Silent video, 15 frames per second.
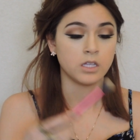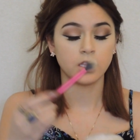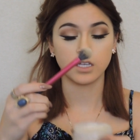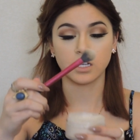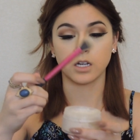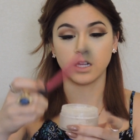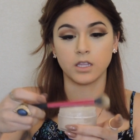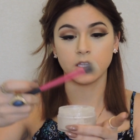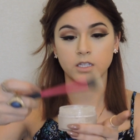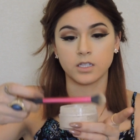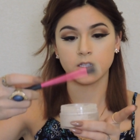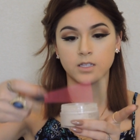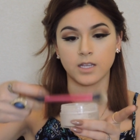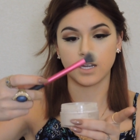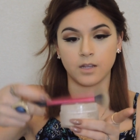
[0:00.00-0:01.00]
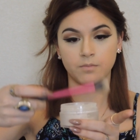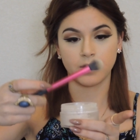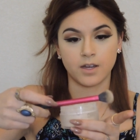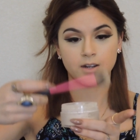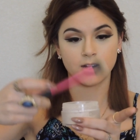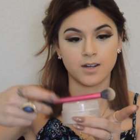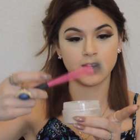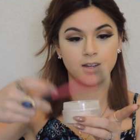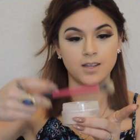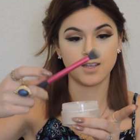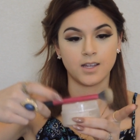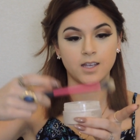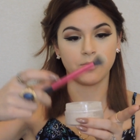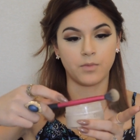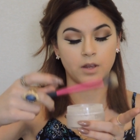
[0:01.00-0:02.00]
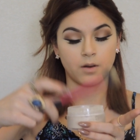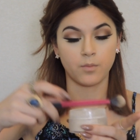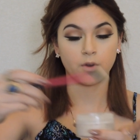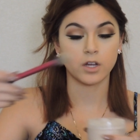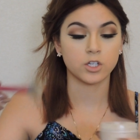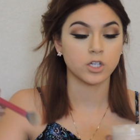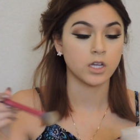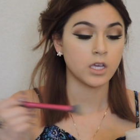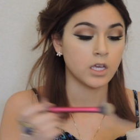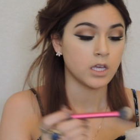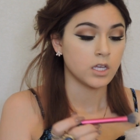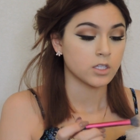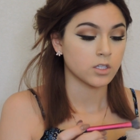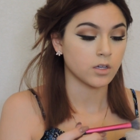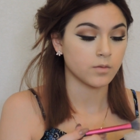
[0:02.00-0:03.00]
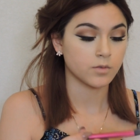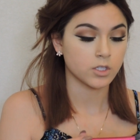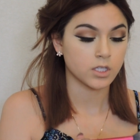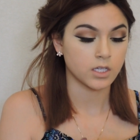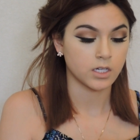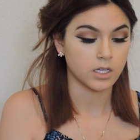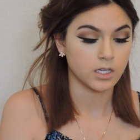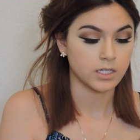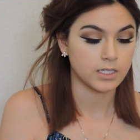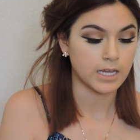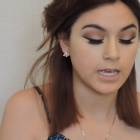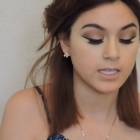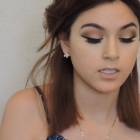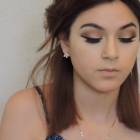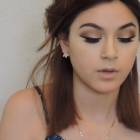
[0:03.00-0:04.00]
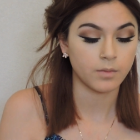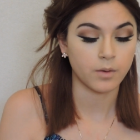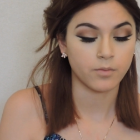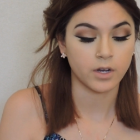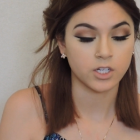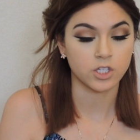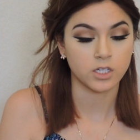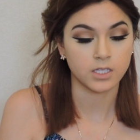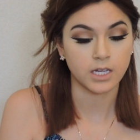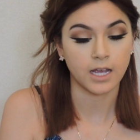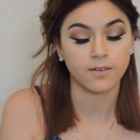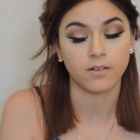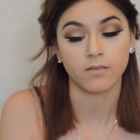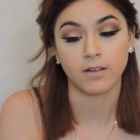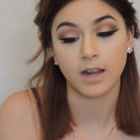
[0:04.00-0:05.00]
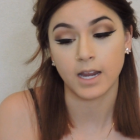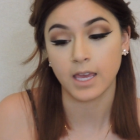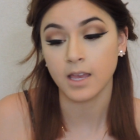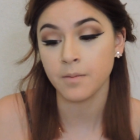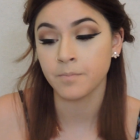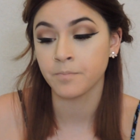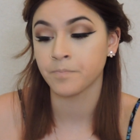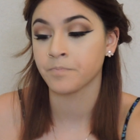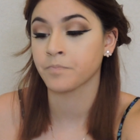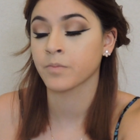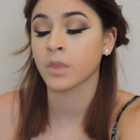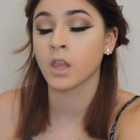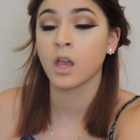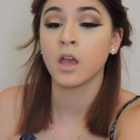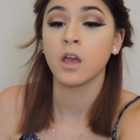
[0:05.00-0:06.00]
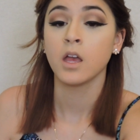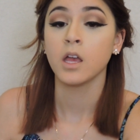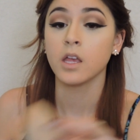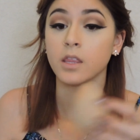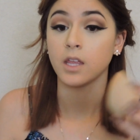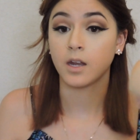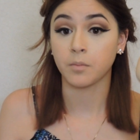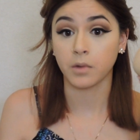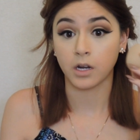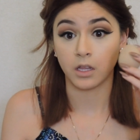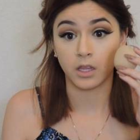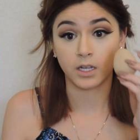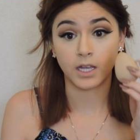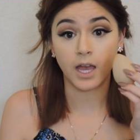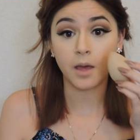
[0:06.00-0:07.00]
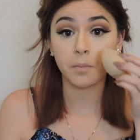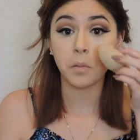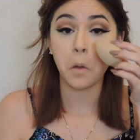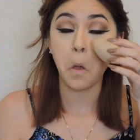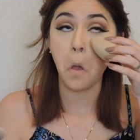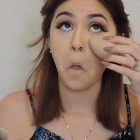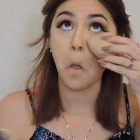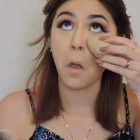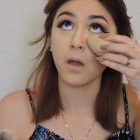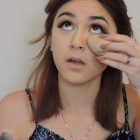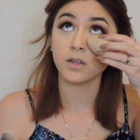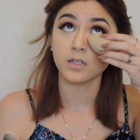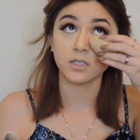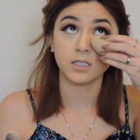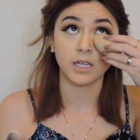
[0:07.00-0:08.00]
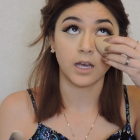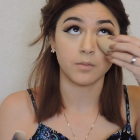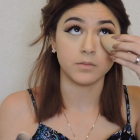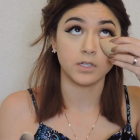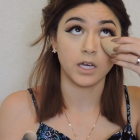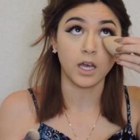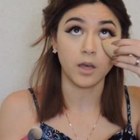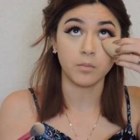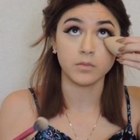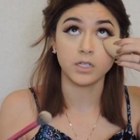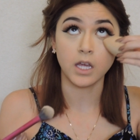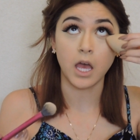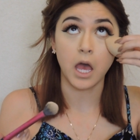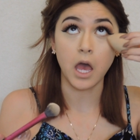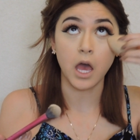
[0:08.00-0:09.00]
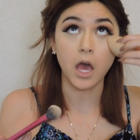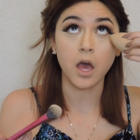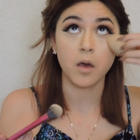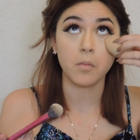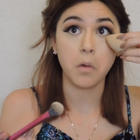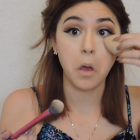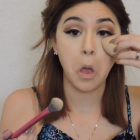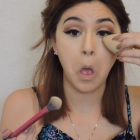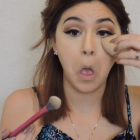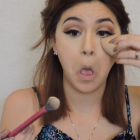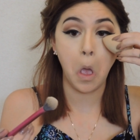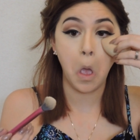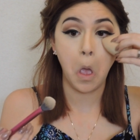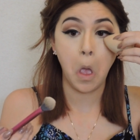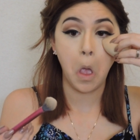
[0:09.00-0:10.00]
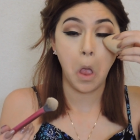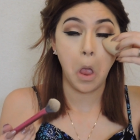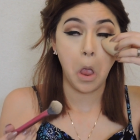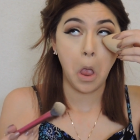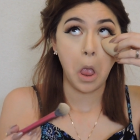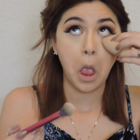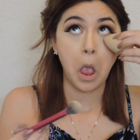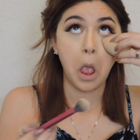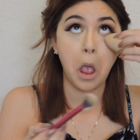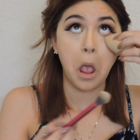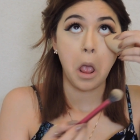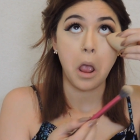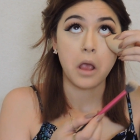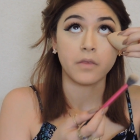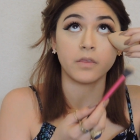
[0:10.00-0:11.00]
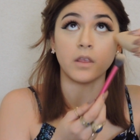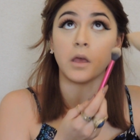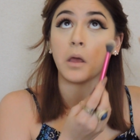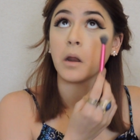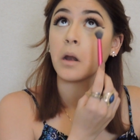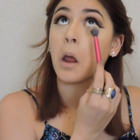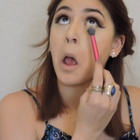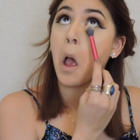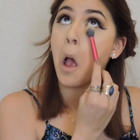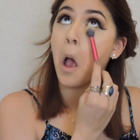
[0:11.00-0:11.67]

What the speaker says: look at all this setting powder on my brush. So I'm just gonna take some on my brush just to have it ready. Then I'm gonna look up, dab, dab, dab, and then